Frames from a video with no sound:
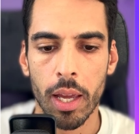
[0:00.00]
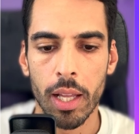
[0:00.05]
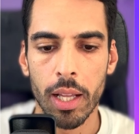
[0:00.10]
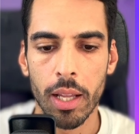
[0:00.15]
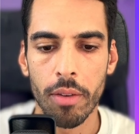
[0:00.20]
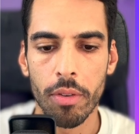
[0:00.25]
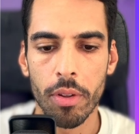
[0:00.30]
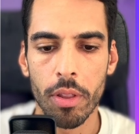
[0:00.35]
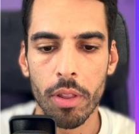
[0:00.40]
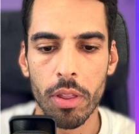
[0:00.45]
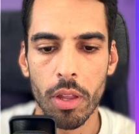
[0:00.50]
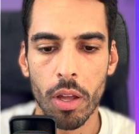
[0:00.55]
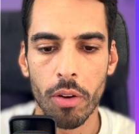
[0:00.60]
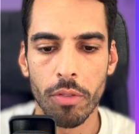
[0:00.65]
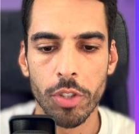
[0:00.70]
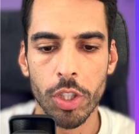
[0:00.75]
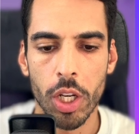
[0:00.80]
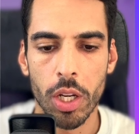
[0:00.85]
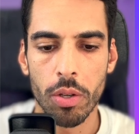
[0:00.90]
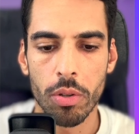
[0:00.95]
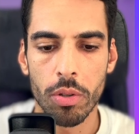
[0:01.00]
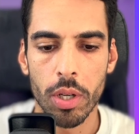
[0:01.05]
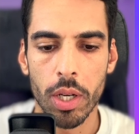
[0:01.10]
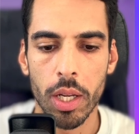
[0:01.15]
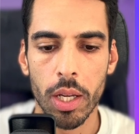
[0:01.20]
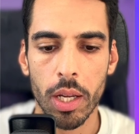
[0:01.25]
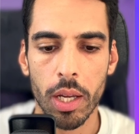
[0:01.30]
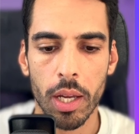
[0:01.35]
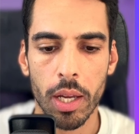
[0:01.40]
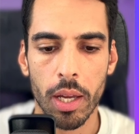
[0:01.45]
11th of
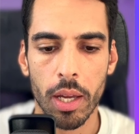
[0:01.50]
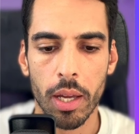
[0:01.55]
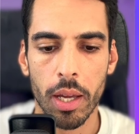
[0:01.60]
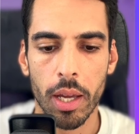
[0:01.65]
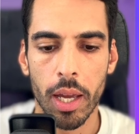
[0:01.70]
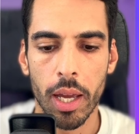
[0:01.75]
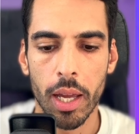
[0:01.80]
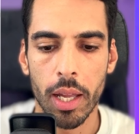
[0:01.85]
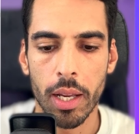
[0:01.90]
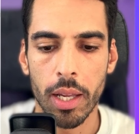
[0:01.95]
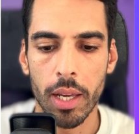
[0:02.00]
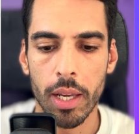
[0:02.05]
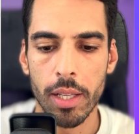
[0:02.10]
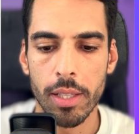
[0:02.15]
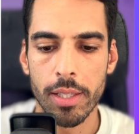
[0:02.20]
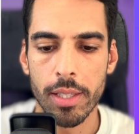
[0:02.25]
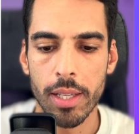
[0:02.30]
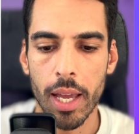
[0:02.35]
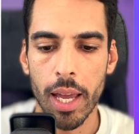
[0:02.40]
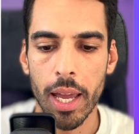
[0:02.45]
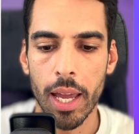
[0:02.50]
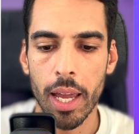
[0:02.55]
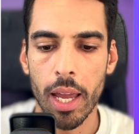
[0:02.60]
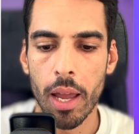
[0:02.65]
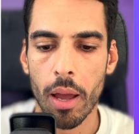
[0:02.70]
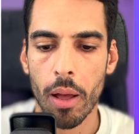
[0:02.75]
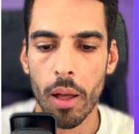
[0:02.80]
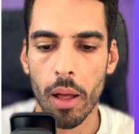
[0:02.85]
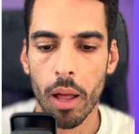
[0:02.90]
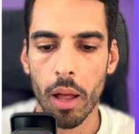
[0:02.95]
January, and it's
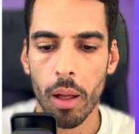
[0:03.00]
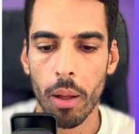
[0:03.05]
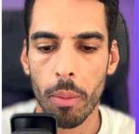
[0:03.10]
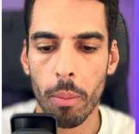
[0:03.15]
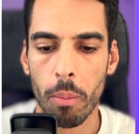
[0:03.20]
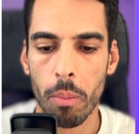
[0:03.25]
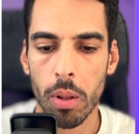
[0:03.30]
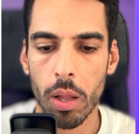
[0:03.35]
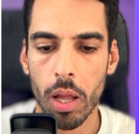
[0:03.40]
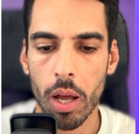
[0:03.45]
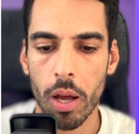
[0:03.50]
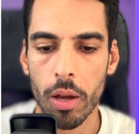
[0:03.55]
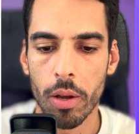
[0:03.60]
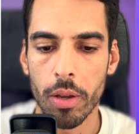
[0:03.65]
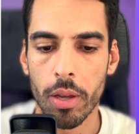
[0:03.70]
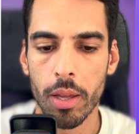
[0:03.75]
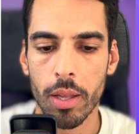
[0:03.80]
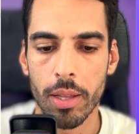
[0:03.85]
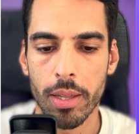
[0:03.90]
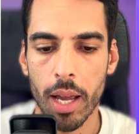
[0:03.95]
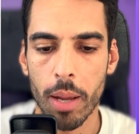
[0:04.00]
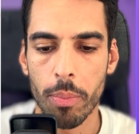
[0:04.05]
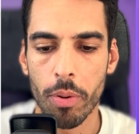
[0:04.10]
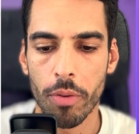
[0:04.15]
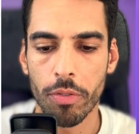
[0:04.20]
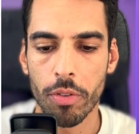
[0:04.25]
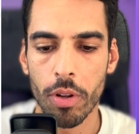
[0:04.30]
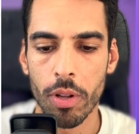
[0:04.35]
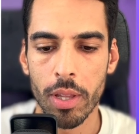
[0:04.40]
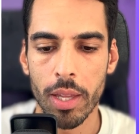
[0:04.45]
a blog type
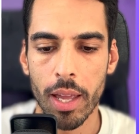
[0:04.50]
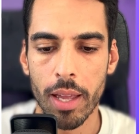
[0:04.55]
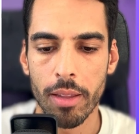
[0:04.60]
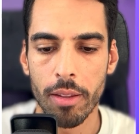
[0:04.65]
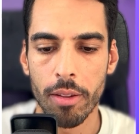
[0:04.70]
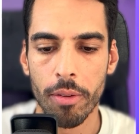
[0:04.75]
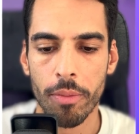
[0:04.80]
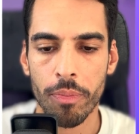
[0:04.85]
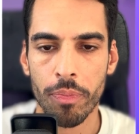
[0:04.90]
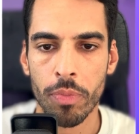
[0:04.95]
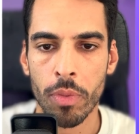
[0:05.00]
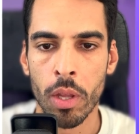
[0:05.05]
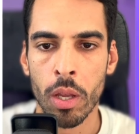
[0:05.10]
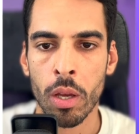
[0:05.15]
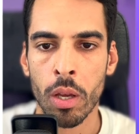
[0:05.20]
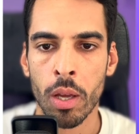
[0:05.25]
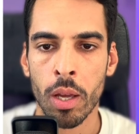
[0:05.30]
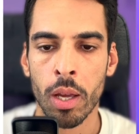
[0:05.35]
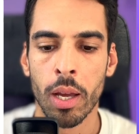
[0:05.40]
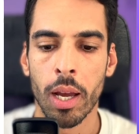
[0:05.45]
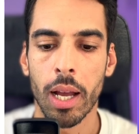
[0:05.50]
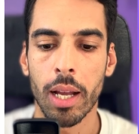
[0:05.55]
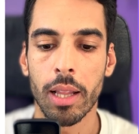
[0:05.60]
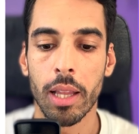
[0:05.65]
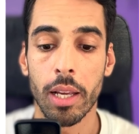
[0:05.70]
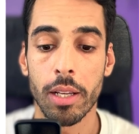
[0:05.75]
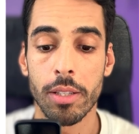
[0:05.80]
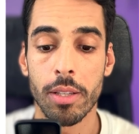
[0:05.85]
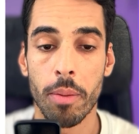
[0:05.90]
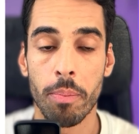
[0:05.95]
of content. I'll
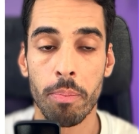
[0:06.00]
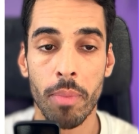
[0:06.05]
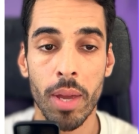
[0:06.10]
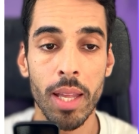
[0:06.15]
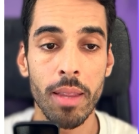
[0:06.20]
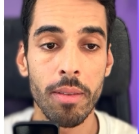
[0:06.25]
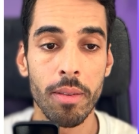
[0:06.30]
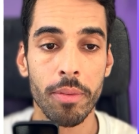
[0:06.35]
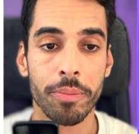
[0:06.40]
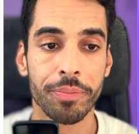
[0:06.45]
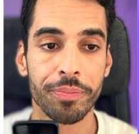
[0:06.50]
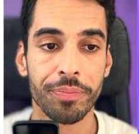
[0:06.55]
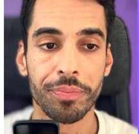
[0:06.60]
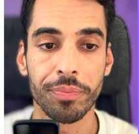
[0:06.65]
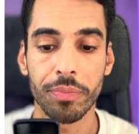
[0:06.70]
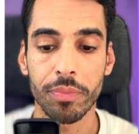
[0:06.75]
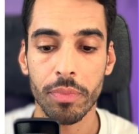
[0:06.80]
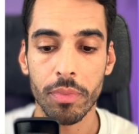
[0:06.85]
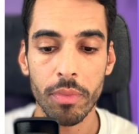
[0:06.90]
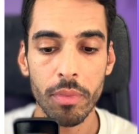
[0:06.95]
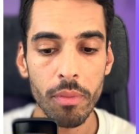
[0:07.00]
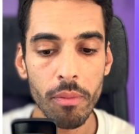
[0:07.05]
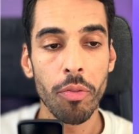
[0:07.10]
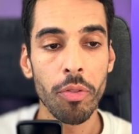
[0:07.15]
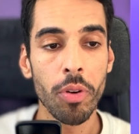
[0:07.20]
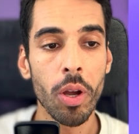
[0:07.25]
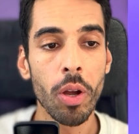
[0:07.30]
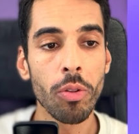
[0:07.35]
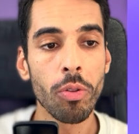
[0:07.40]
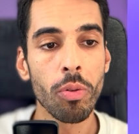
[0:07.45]
click submit. And
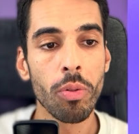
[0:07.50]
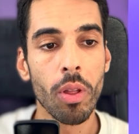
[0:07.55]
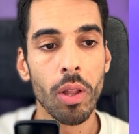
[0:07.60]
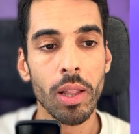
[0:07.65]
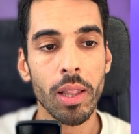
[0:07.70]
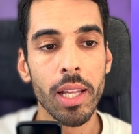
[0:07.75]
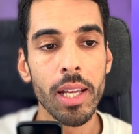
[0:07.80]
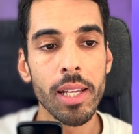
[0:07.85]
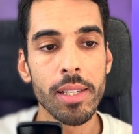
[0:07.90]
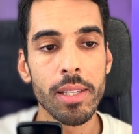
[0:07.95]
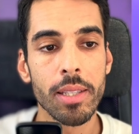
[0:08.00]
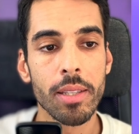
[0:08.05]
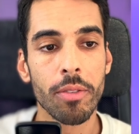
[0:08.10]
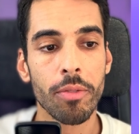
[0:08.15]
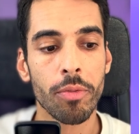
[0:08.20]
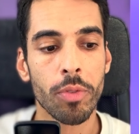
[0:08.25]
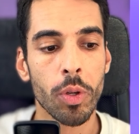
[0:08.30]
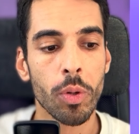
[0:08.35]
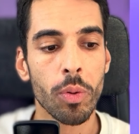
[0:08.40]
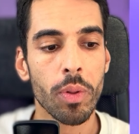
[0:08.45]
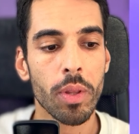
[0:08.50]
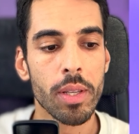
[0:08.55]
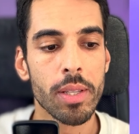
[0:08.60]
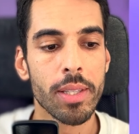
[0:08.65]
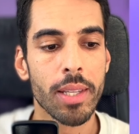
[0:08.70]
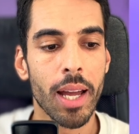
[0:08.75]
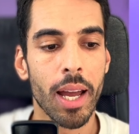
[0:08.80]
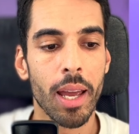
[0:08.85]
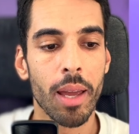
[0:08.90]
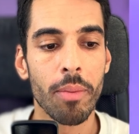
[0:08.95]
if we go to the list view
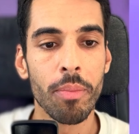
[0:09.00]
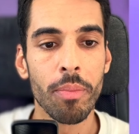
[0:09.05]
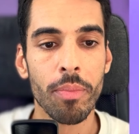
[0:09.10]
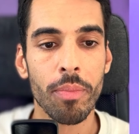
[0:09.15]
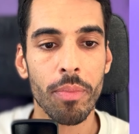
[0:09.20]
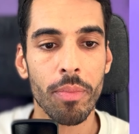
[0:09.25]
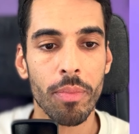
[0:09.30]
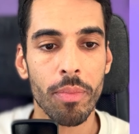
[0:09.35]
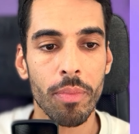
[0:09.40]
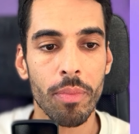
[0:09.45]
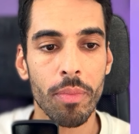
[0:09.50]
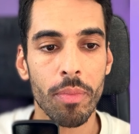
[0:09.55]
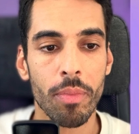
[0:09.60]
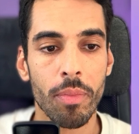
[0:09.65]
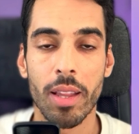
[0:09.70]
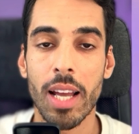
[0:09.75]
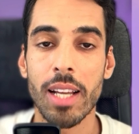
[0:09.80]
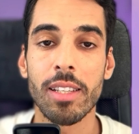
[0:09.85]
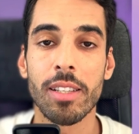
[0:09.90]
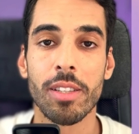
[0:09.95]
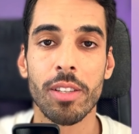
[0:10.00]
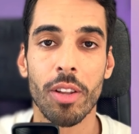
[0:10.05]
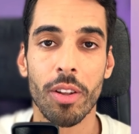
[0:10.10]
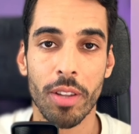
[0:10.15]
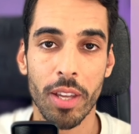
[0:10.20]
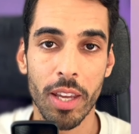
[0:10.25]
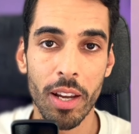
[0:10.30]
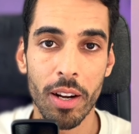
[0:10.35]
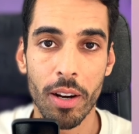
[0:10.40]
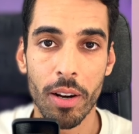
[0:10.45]
this time, the task is
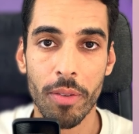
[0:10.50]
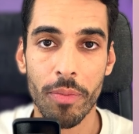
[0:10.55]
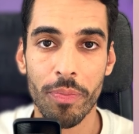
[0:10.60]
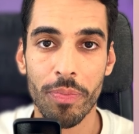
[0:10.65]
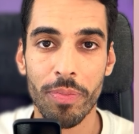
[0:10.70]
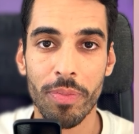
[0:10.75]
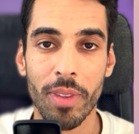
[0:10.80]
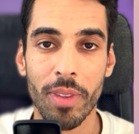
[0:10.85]
not here.